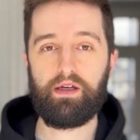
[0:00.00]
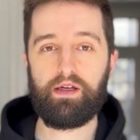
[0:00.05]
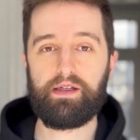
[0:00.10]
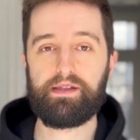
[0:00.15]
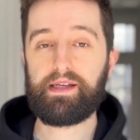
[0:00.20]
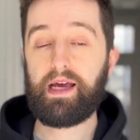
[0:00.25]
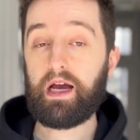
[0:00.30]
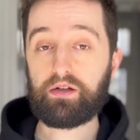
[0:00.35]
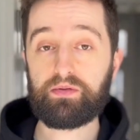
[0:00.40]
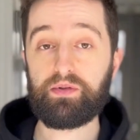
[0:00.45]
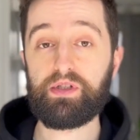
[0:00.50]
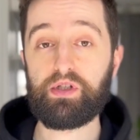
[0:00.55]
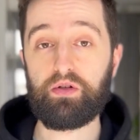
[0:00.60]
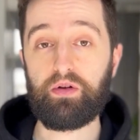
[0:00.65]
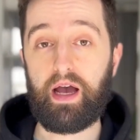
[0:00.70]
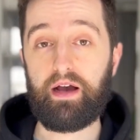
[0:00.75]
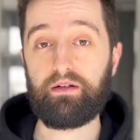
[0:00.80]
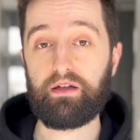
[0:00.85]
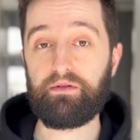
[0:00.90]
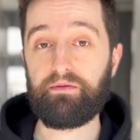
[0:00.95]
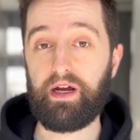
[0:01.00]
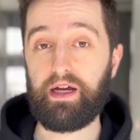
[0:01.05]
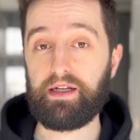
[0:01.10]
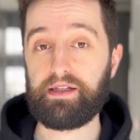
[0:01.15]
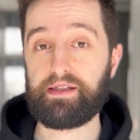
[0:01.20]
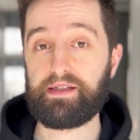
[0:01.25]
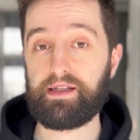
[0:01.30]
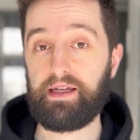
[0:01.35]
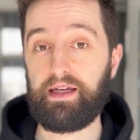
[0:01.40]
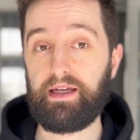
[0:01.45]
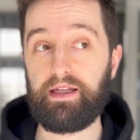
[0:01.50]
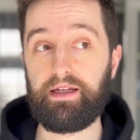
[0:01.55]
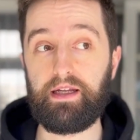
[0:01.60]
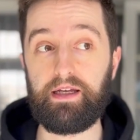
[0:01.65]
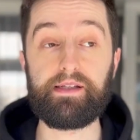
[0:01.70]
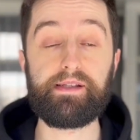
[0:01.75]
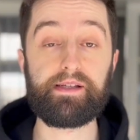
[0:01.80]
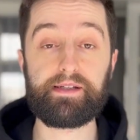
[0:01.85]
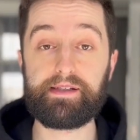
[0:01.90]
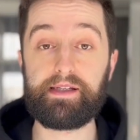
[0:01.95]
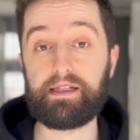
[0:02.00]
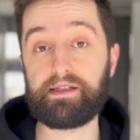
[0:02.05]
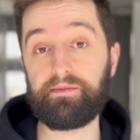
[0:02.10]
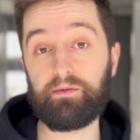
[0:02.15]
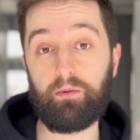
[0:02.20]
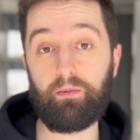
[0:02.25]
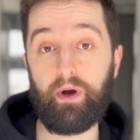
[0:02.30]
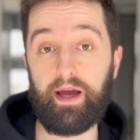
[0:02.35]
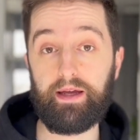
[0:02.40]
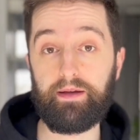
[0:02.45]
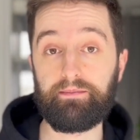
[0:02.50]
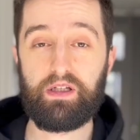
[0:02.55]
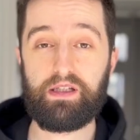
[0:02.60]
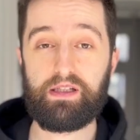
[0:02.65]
So how do we do hourly rates in a successful way?